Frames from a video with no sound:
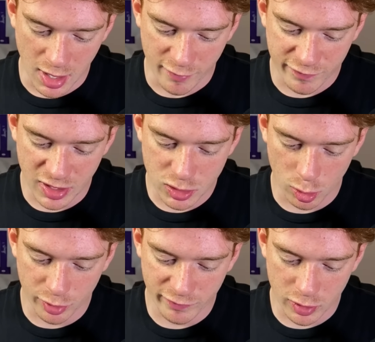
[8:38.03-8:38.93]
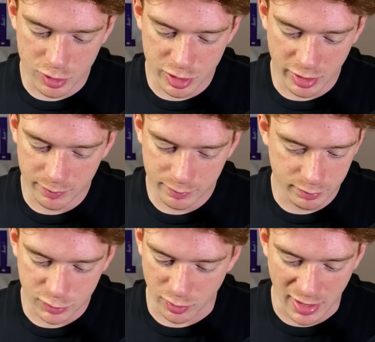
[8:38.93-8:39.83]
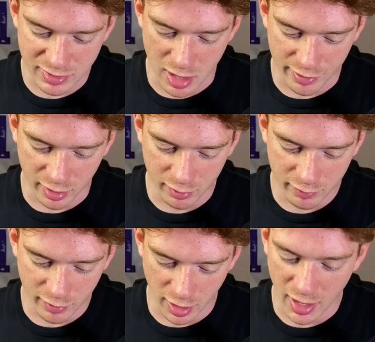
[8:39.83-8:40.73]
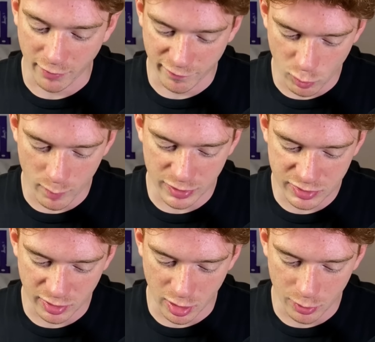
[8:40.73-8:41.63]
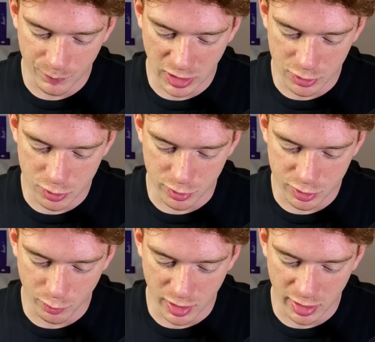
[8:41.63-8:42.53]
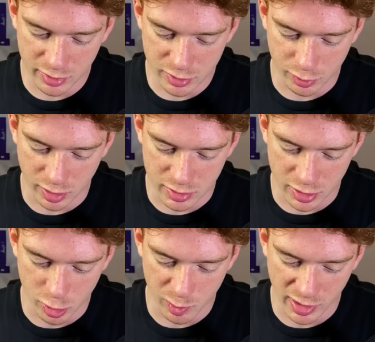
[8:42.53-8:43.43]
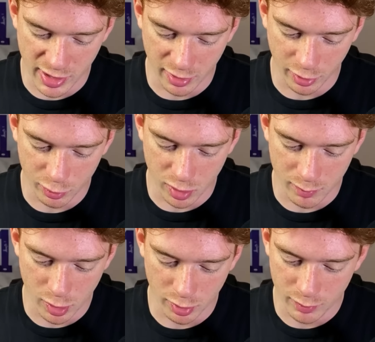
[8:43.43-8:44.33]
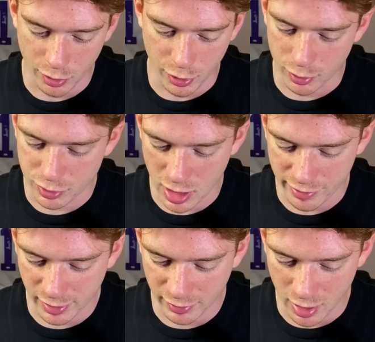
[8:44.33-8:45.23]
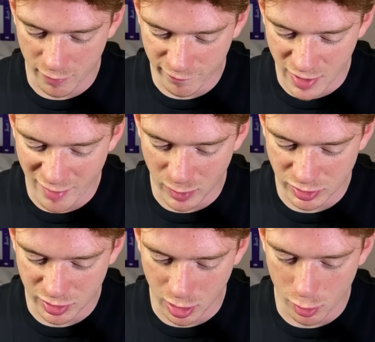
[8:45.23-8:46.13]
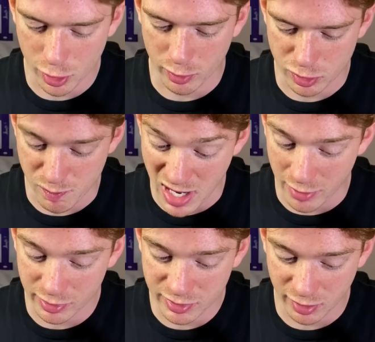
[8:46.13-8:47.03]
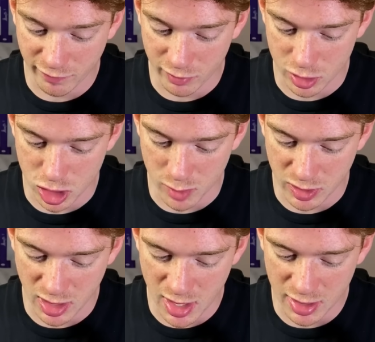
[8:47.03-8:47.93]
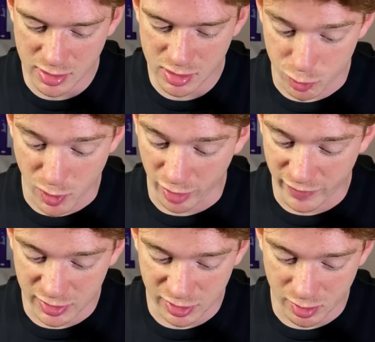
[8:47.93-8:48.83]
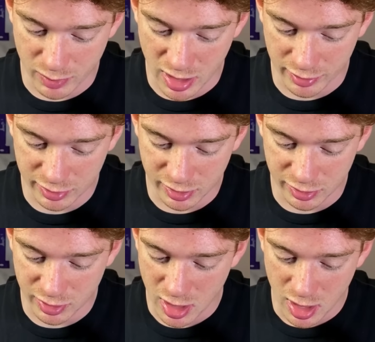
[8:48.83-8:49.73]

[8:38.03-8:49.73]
Fixed older version, so that's nothing. Again, 4 months ago, introduced a way to continue playing on career mode. There is nothing there. 5 months ago, there was balancing for the GPAs, bug fixes and balances.